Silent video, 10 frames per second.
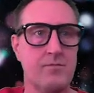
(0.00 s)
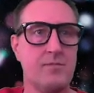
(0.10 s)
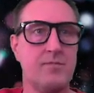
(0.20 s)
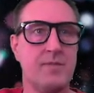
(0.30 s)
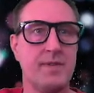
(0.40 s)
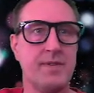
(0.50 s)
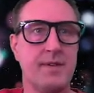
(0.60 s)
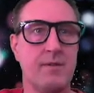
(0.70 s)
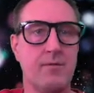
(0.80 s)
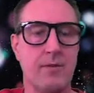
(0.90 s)

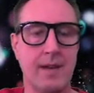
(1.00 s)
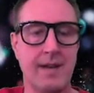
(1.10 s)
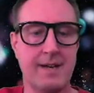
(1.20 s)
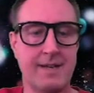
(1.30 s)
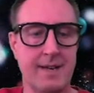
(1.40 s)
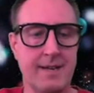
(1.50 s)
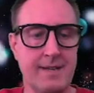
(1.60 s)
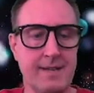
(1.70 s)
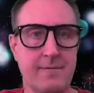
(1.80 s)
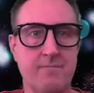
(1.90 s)
So here it
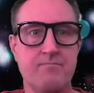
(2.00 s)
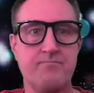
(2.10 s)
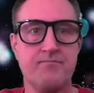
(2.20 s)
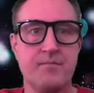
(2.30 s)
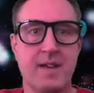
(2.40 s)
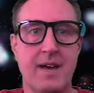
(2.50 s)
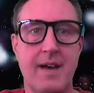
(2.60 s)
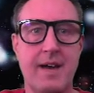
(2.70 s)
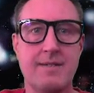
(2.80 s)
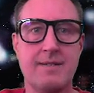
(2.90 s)
is,
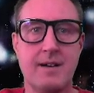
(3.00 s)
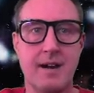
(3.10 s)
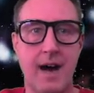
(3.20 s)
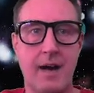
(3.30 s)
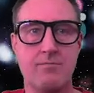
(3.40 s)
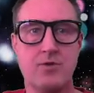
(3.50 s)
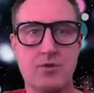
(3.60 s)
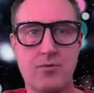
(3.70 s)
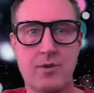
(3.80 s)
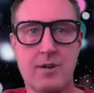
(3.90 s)
and I'm
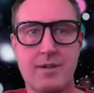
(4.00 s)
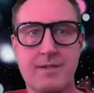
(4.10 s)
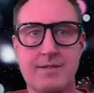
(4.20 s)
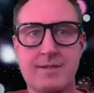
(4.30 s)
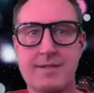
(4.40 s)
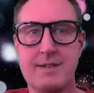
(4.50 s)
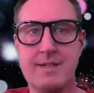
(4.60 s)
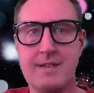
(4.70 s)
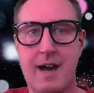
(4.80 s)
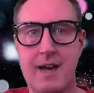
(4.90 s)
sure this
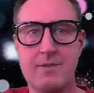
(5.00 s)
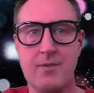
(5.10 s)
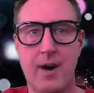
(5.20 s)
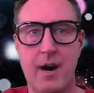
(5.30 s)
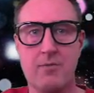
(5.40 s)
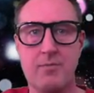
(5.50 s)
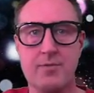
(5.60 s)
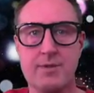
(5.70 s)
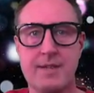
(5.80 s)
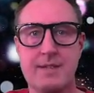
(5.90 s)
kind of
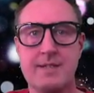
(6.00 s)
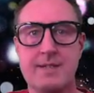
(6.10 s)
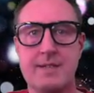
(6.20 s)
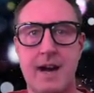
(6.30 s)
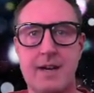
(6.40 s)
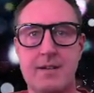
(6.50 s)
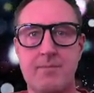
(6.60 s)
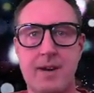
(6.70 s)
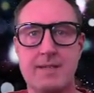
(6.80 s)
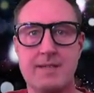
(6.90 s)
output is desired
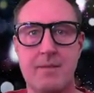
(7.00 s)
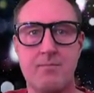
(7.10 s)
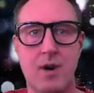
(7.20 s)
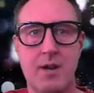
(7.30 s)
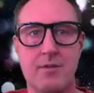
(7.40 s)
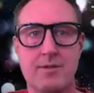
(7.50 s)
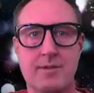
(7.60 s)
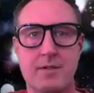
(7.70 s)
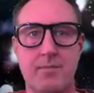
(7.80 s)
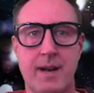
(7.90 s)
by someone on
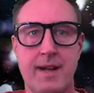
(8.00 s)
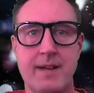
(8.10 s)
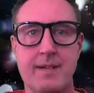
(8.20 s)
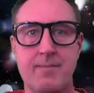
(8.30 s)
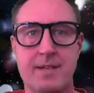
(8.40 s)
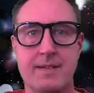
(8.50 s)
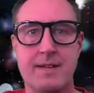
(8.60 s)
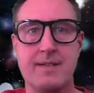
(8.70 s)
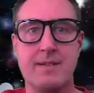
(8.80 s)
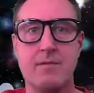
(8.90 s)
this planet, but
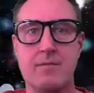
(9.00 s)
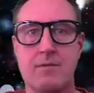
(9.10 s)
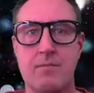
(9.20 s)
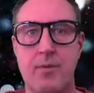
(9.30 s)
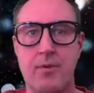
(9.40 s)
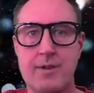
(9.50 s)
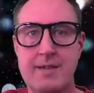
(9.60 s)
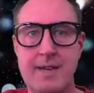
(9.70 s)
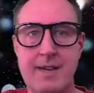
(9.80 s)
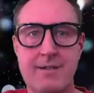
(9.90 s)
that's not the point
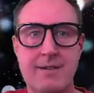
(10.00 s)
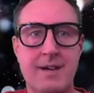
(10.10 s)
here.